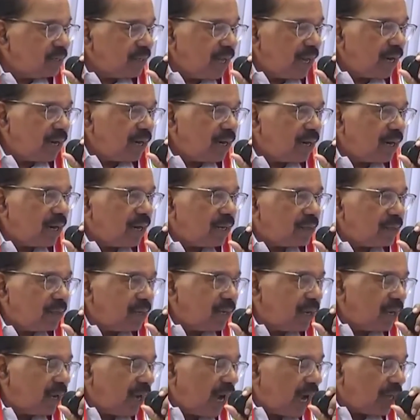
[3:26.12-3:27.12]
Then uh,
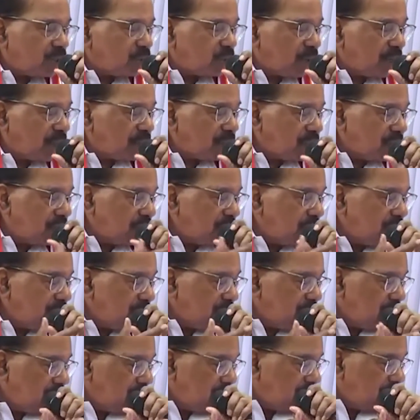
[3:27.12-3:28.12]
the as far as the
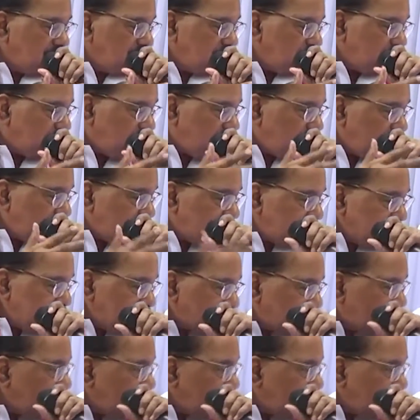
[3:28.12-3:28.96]
poverty is